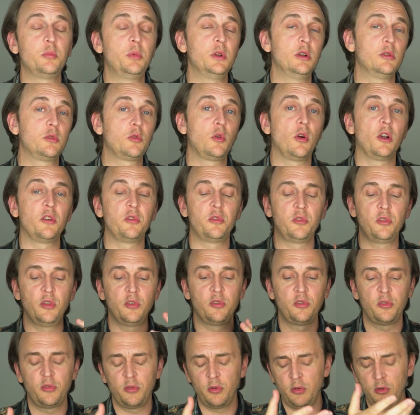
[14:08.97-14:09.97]
But of course,
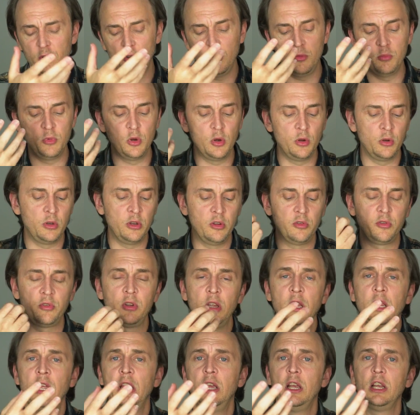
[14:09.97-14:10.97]
this new moon
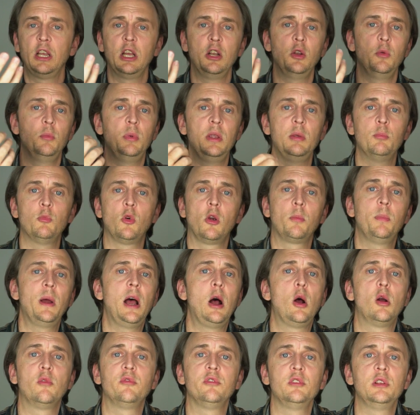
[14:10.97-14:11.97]
is going to be more
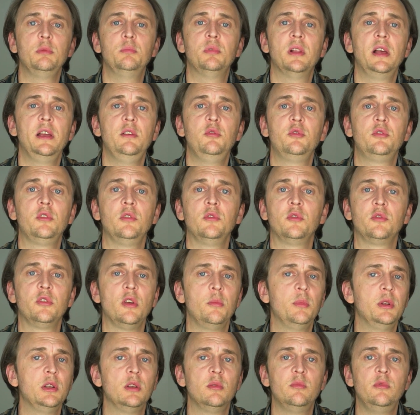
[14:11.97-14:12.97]
powerfully placed in
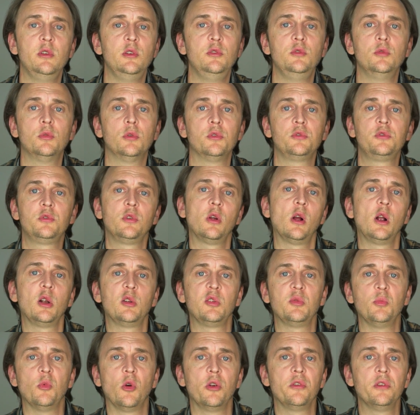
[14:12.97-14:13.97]
some individuals'
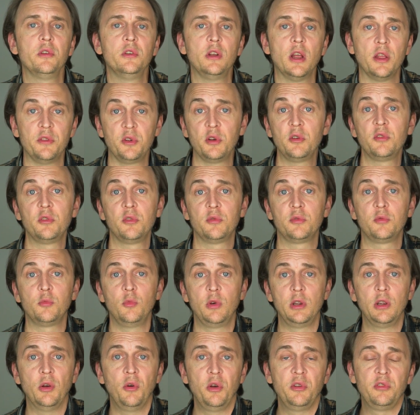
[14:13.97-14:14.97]
charts more than others.
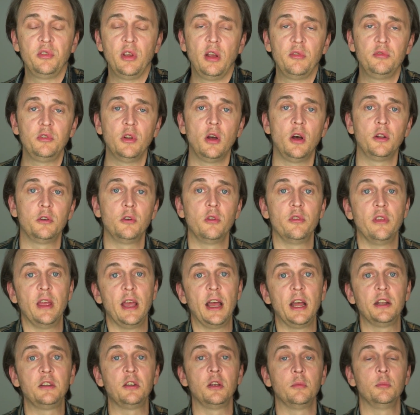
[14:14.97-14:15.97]
We always have to honor
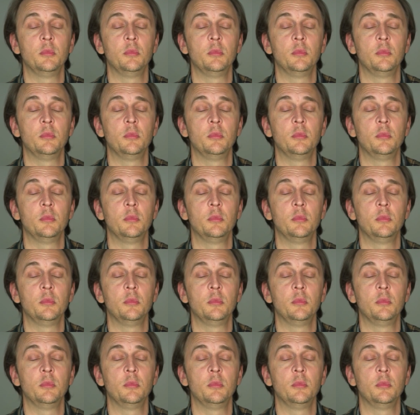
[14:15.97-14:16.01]
that.